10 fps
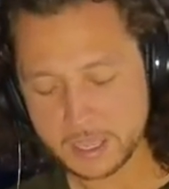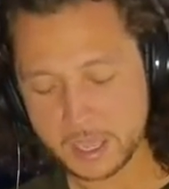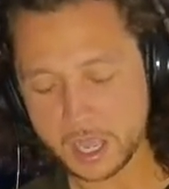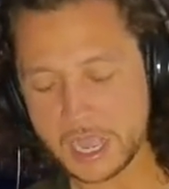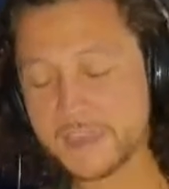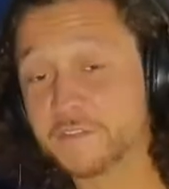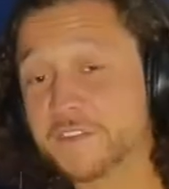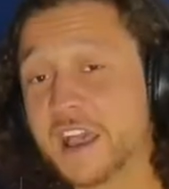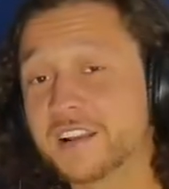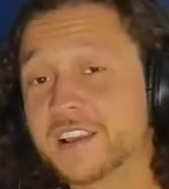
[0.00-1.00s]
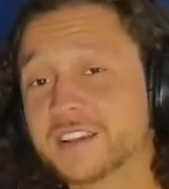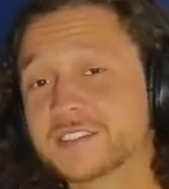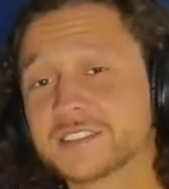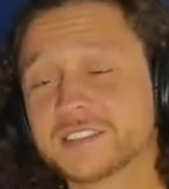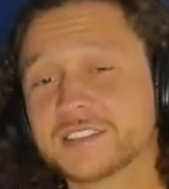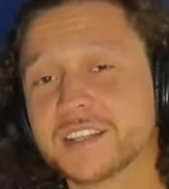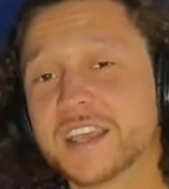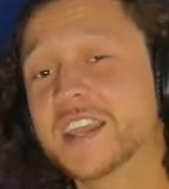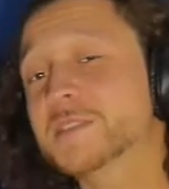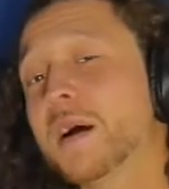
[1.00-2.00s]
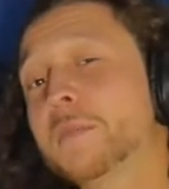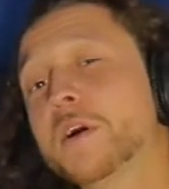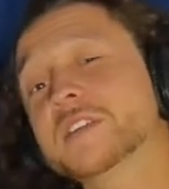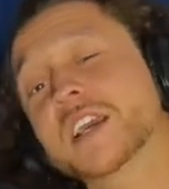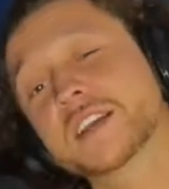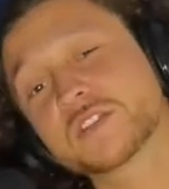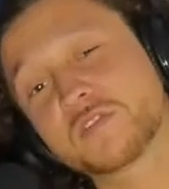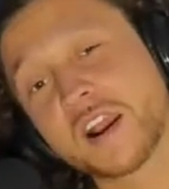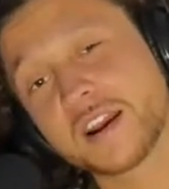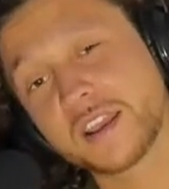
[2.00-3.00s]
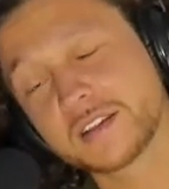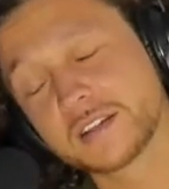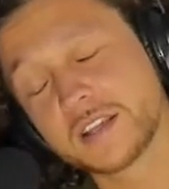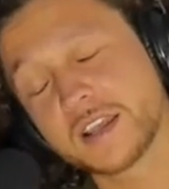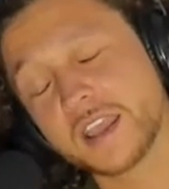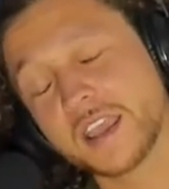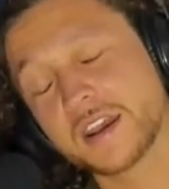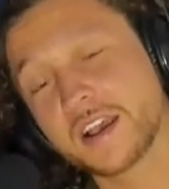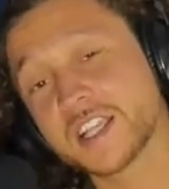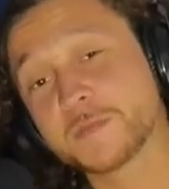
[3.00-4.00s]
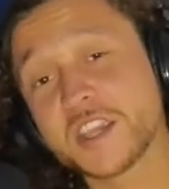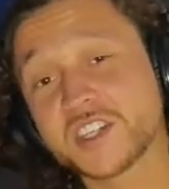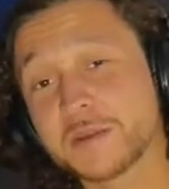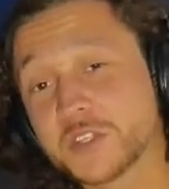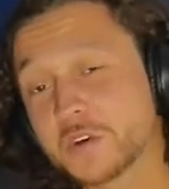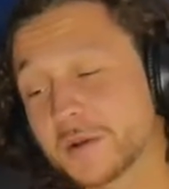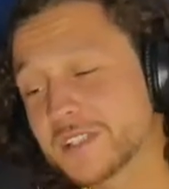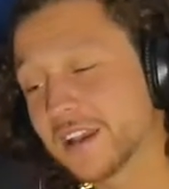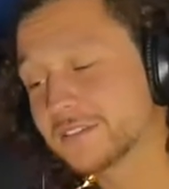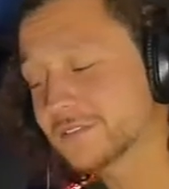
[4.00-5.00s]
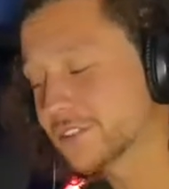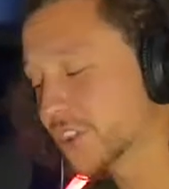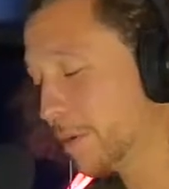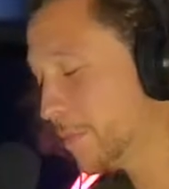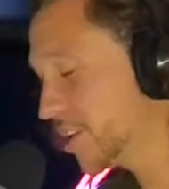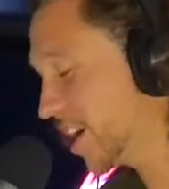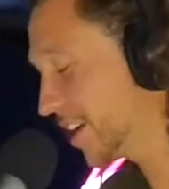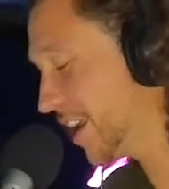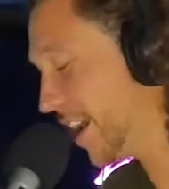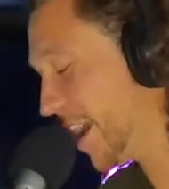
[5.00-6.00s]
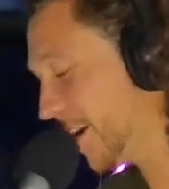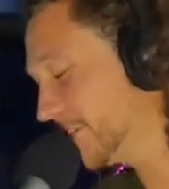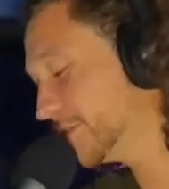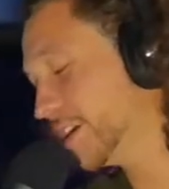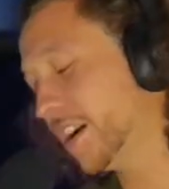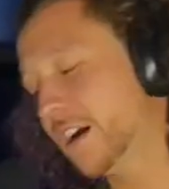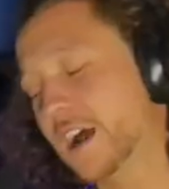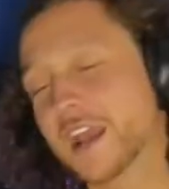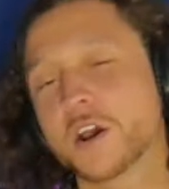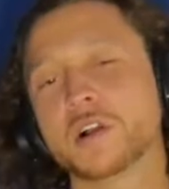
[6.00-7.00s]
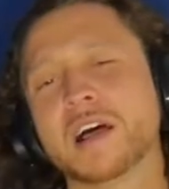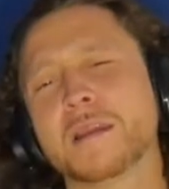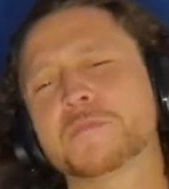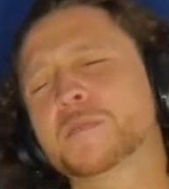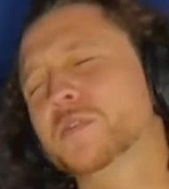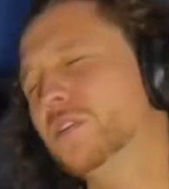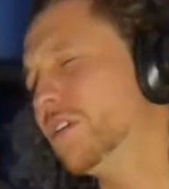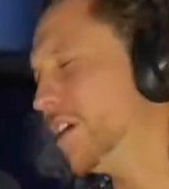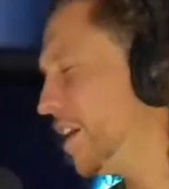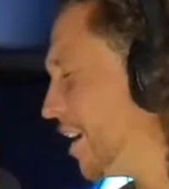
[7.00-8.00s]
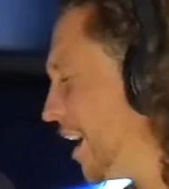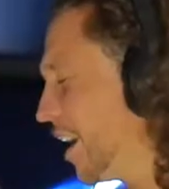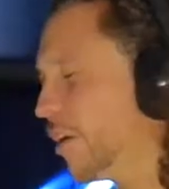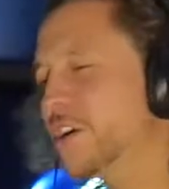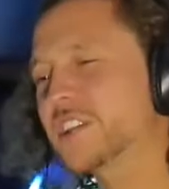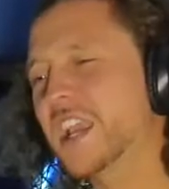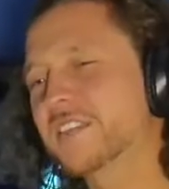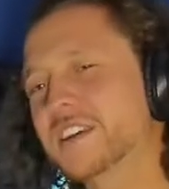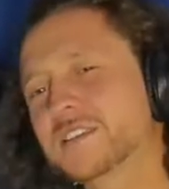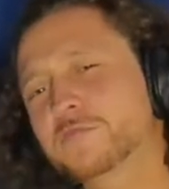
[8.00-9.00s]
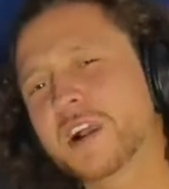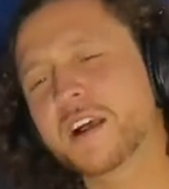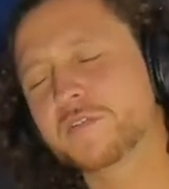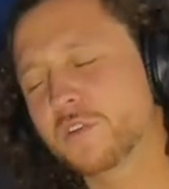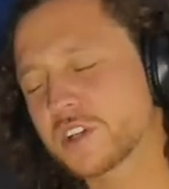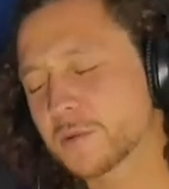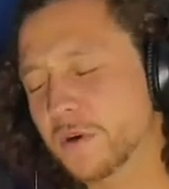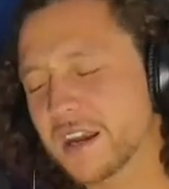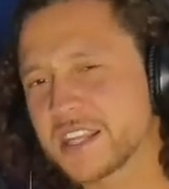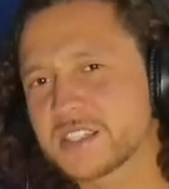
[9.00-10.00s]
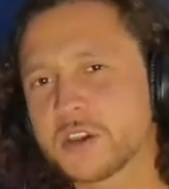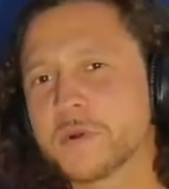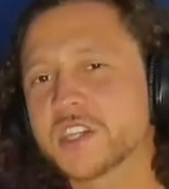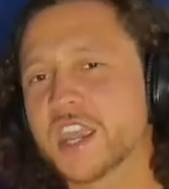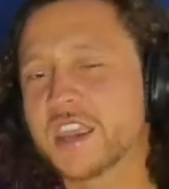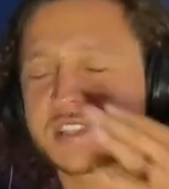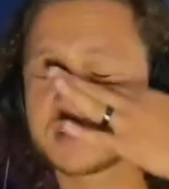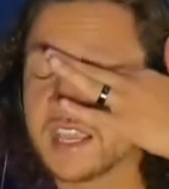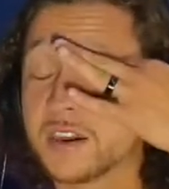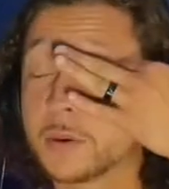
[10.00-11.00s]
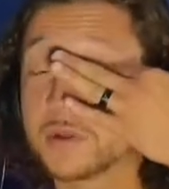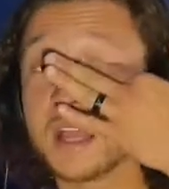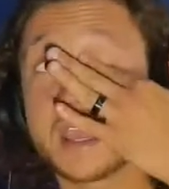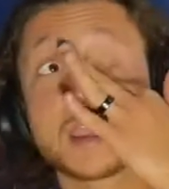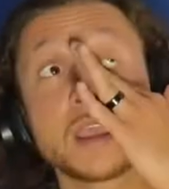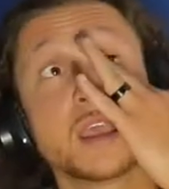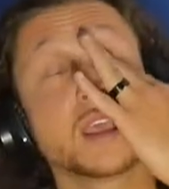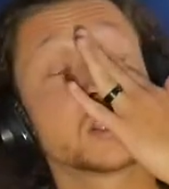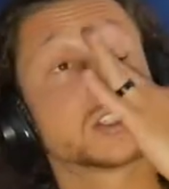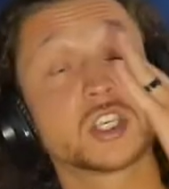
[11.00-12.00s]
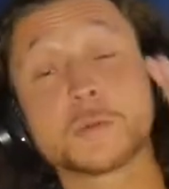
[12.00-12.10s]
And then finally, it is my birthday this Friday, and Space Jam 2 comes out. So I'm going to be checking that out. I know a lot of people, I don't understand this. Of course, LeBron gets so much hate and slander, but like to the